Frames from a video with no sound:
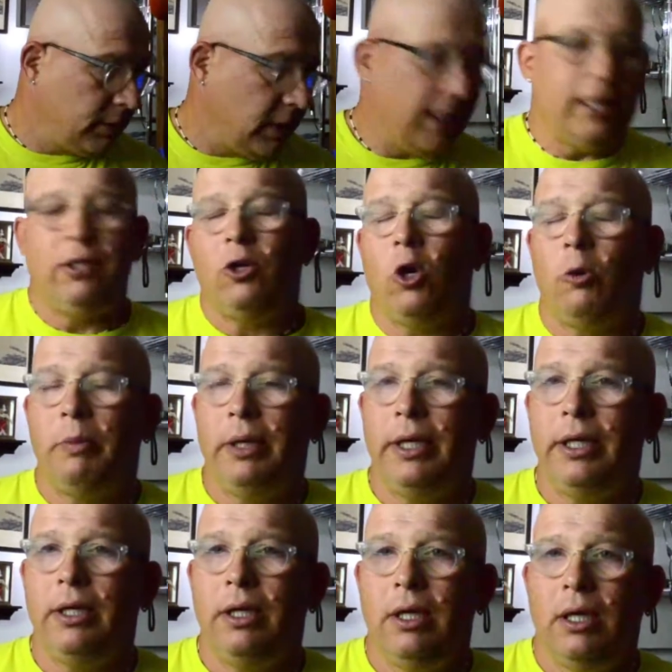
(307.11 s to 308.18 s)
He told
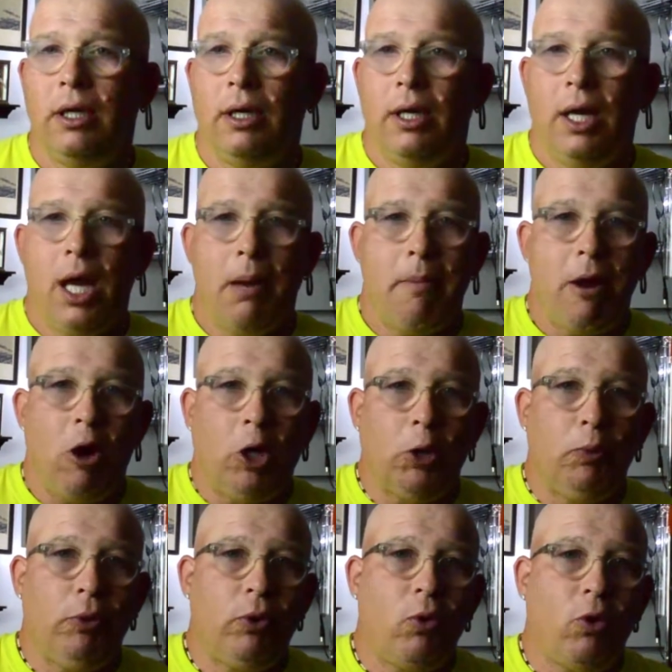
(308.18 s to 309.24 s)
me my only
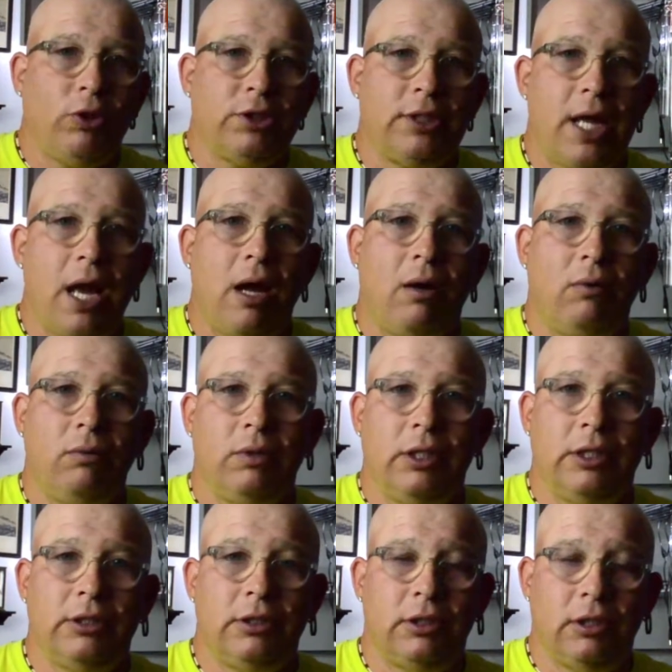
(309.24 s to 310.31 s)
recourse now
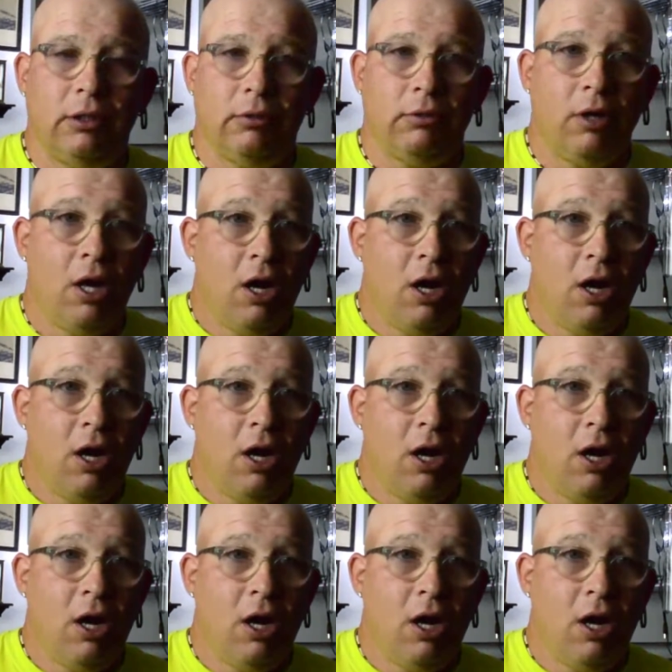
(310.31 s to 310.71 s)
is to